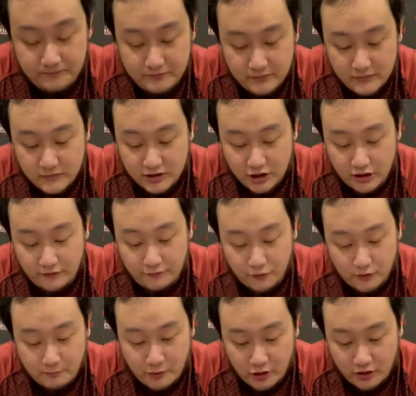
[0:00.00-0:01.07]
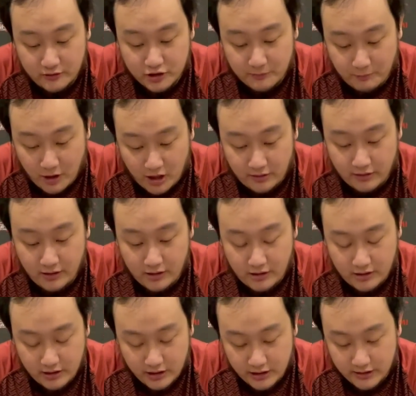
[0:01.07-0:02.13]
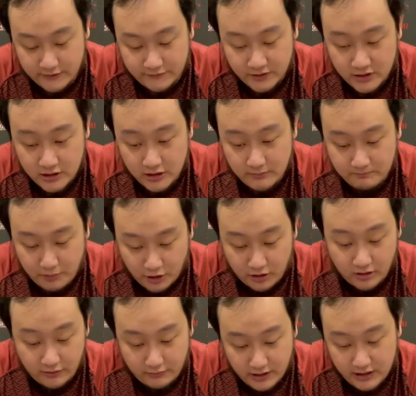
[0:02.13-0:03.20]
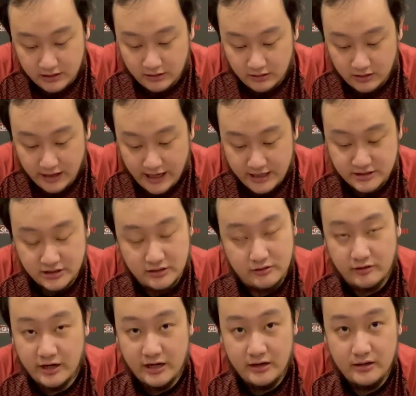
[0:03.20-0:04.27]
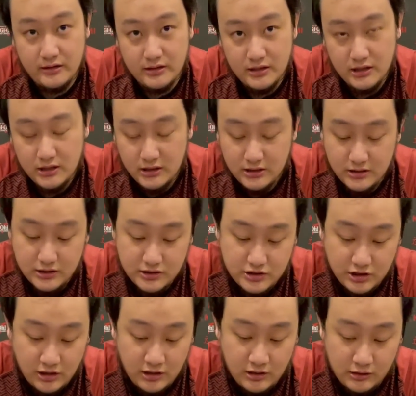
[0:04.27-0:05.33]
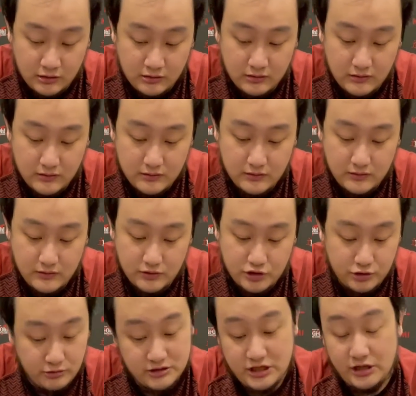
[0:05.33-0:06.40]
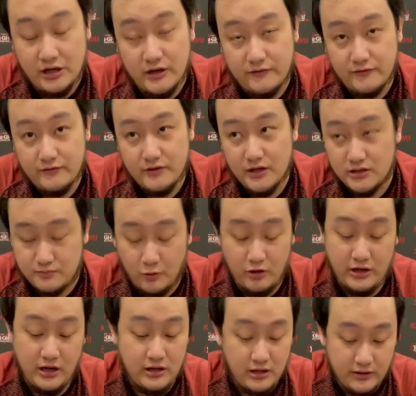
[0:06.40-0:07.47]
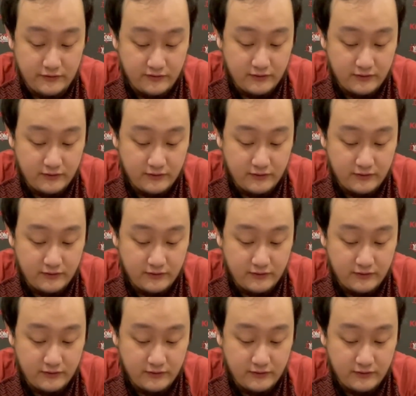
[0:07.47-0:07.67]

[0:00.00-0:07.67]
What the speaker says: Right. Therefore, the power of Perlerino isn't great. So 2 is enough. It's more than enough.